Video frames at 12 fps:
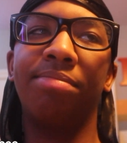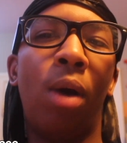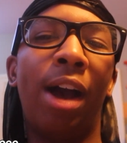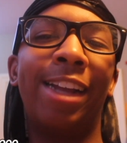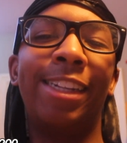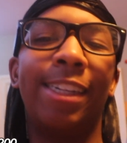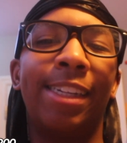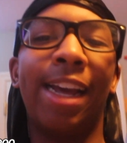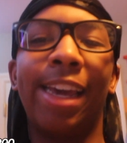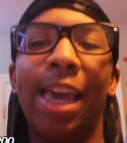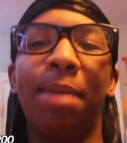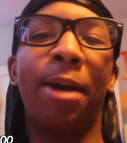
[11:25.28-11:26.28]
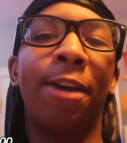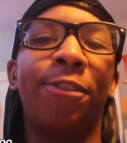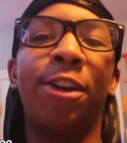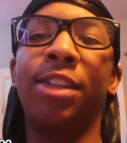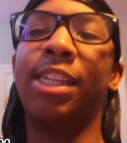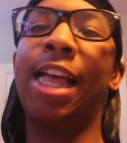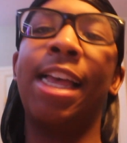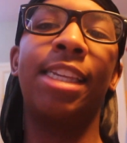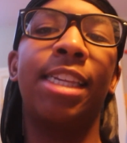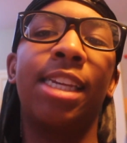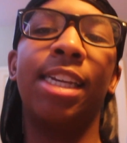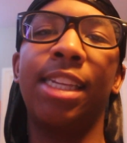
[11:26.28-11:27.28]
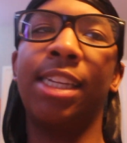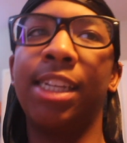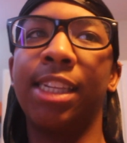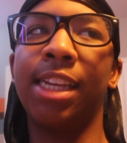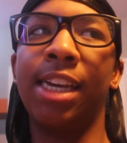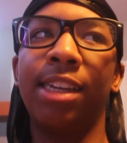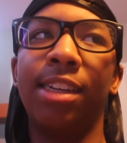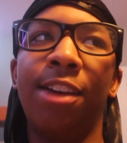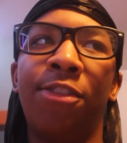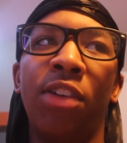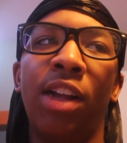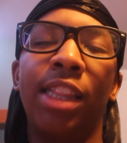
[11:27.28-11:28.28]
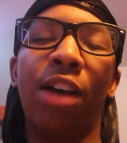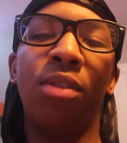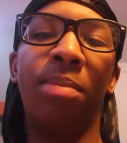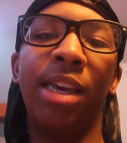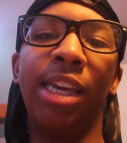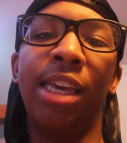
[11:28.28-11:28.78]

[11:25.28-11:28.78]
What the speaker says: why didn't I get my first classes? Cause it's just like, I feel like that would be a